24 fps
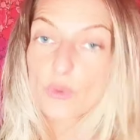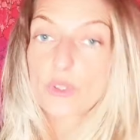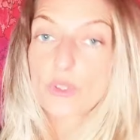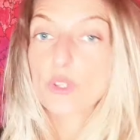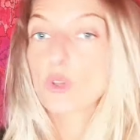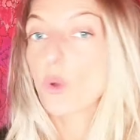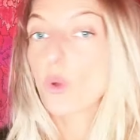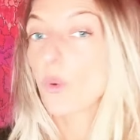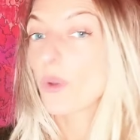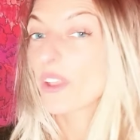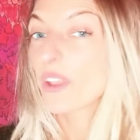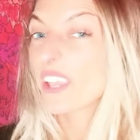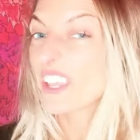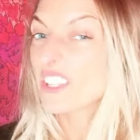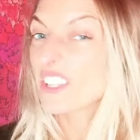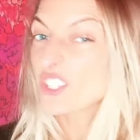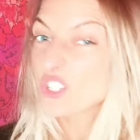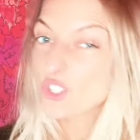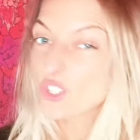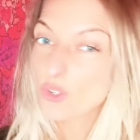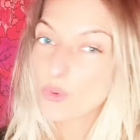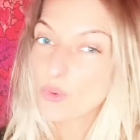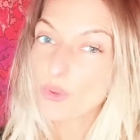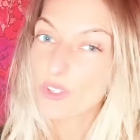go against
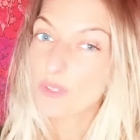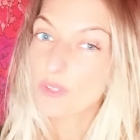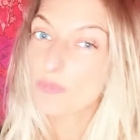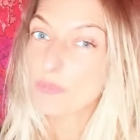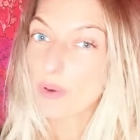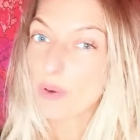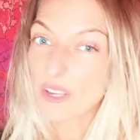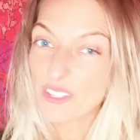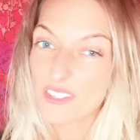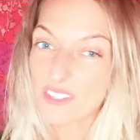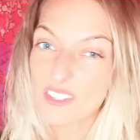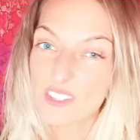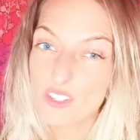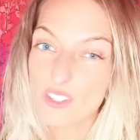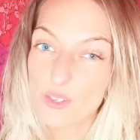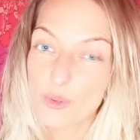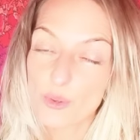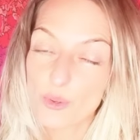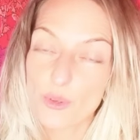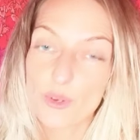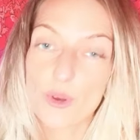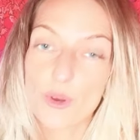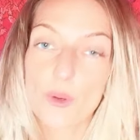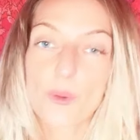you it presses you
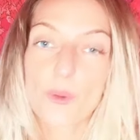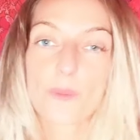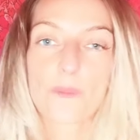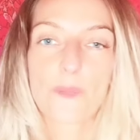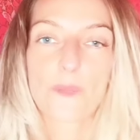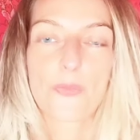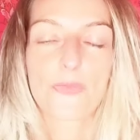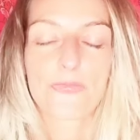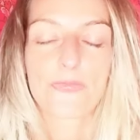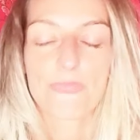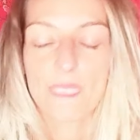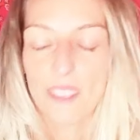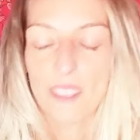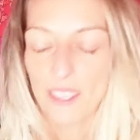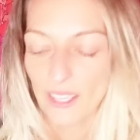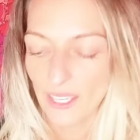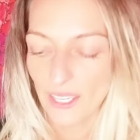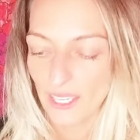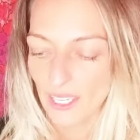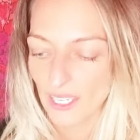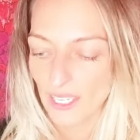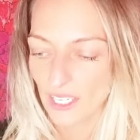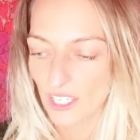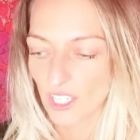you know
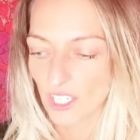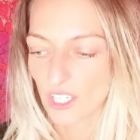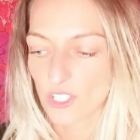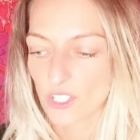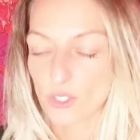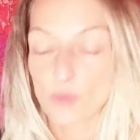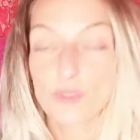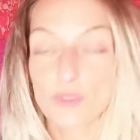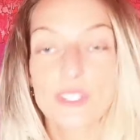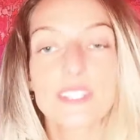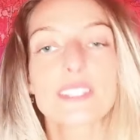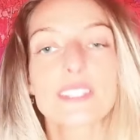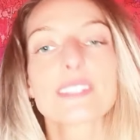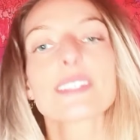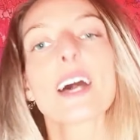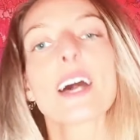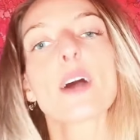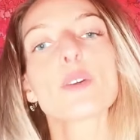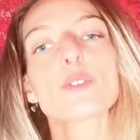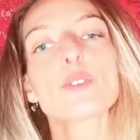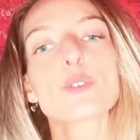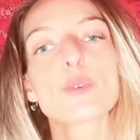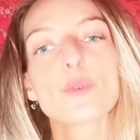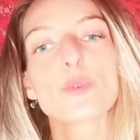so this is how
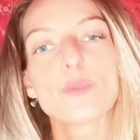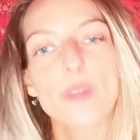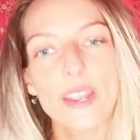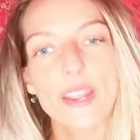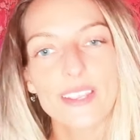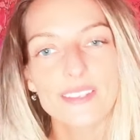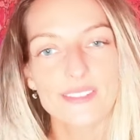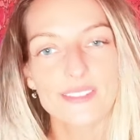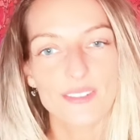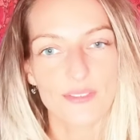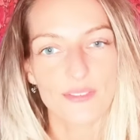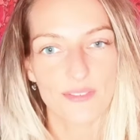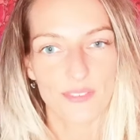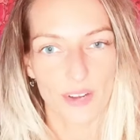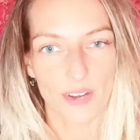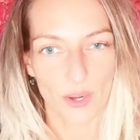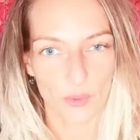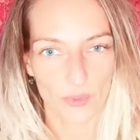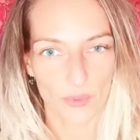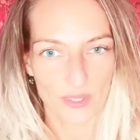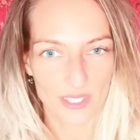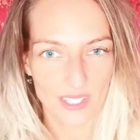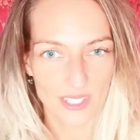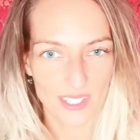to raise the
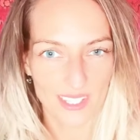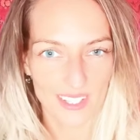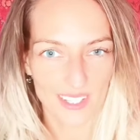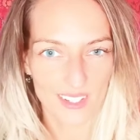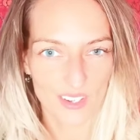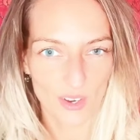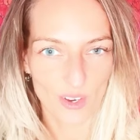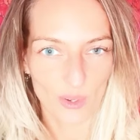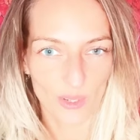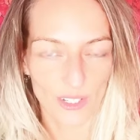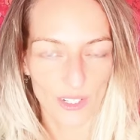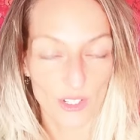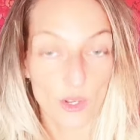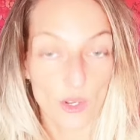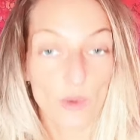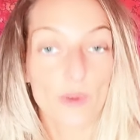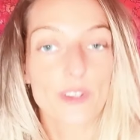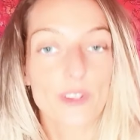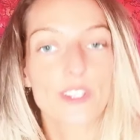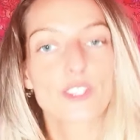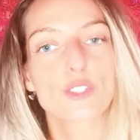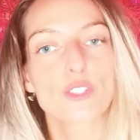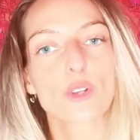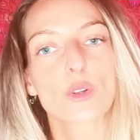frequency you know i
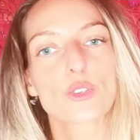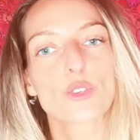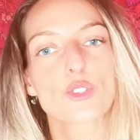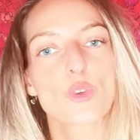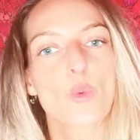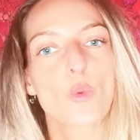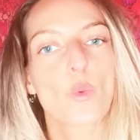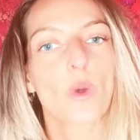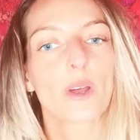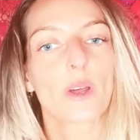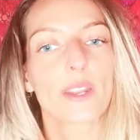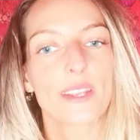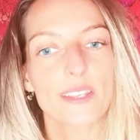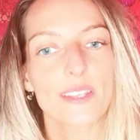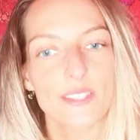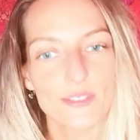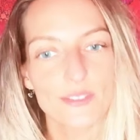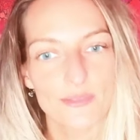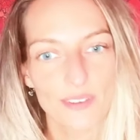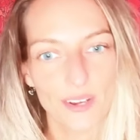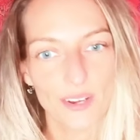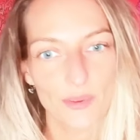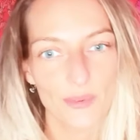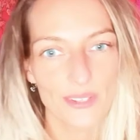already told you what is
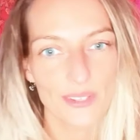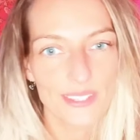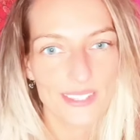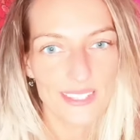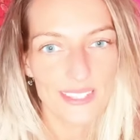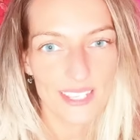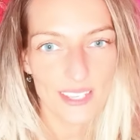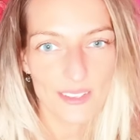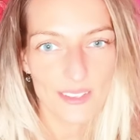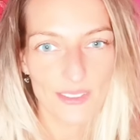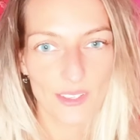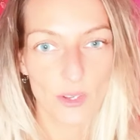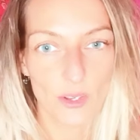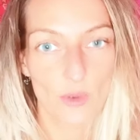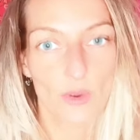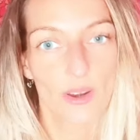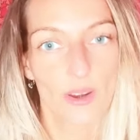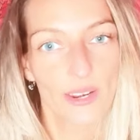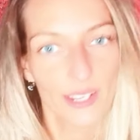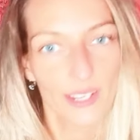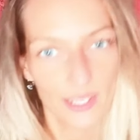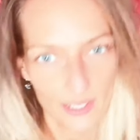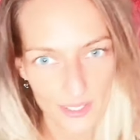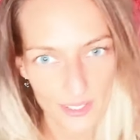frequency the
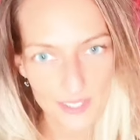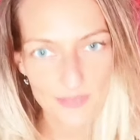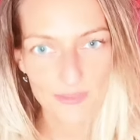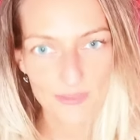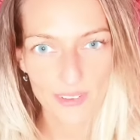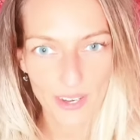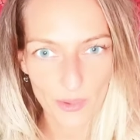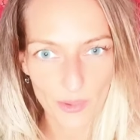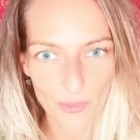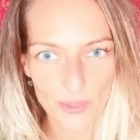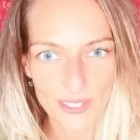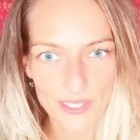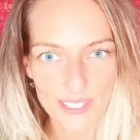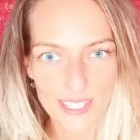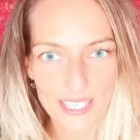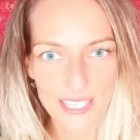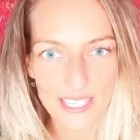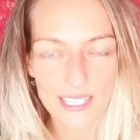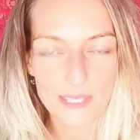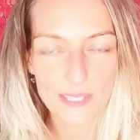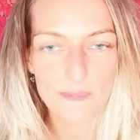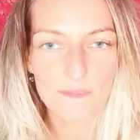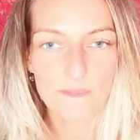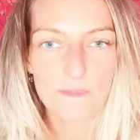chronicles
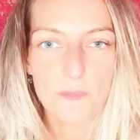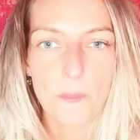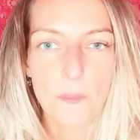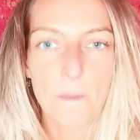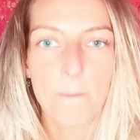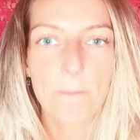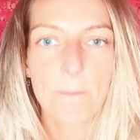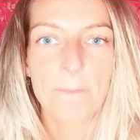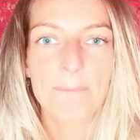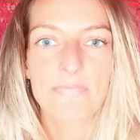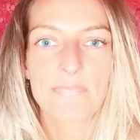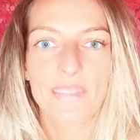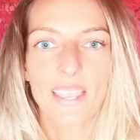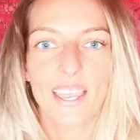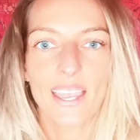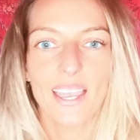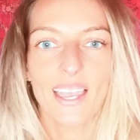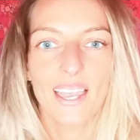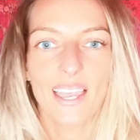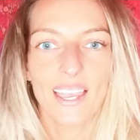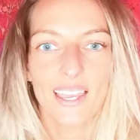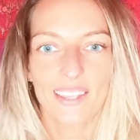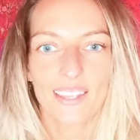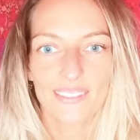frequencies
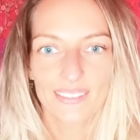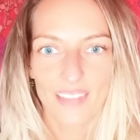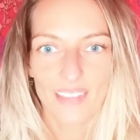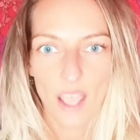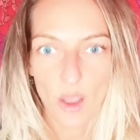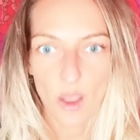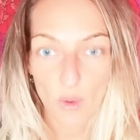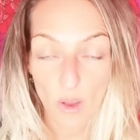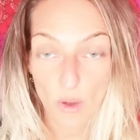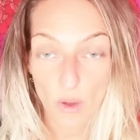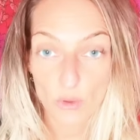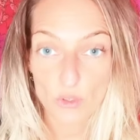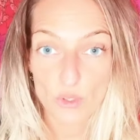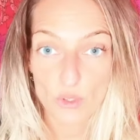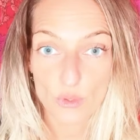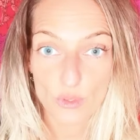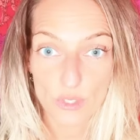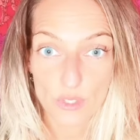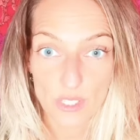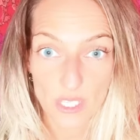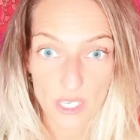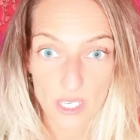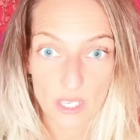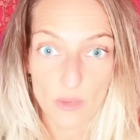and now how to
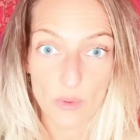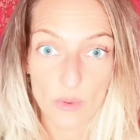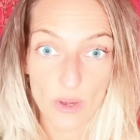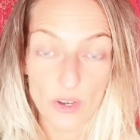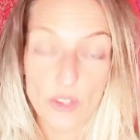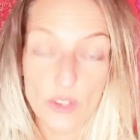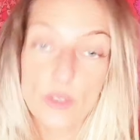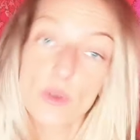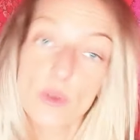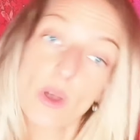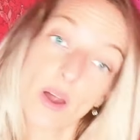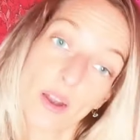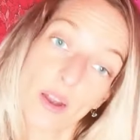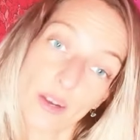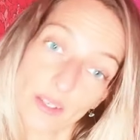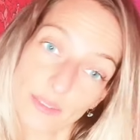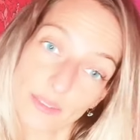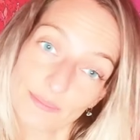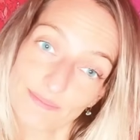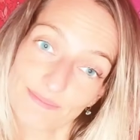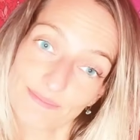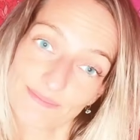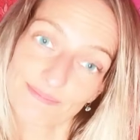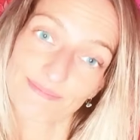see where you are
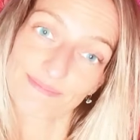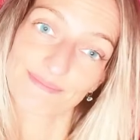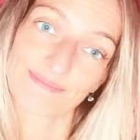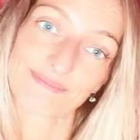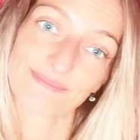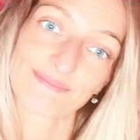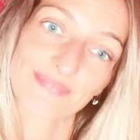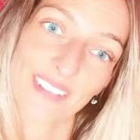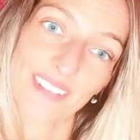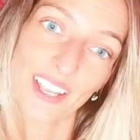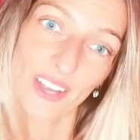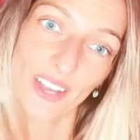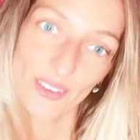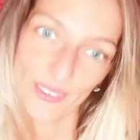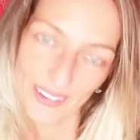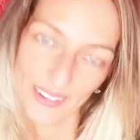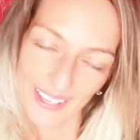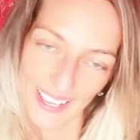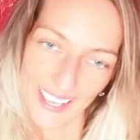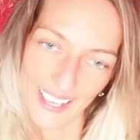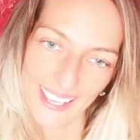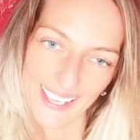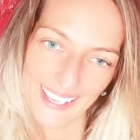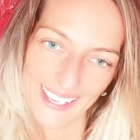
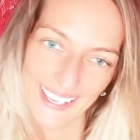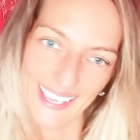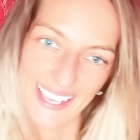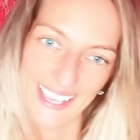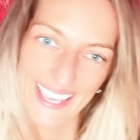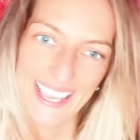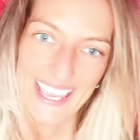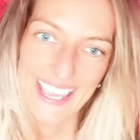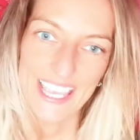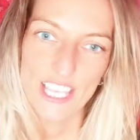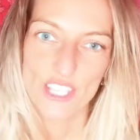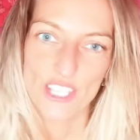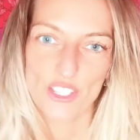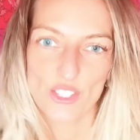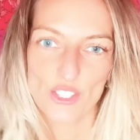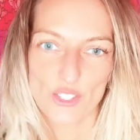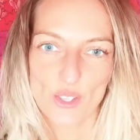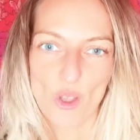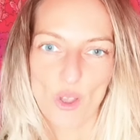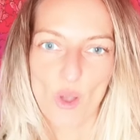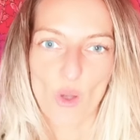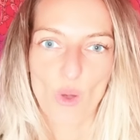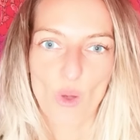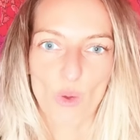okay
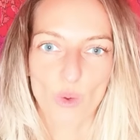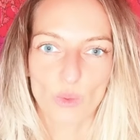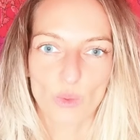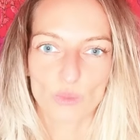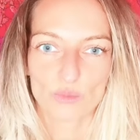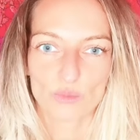so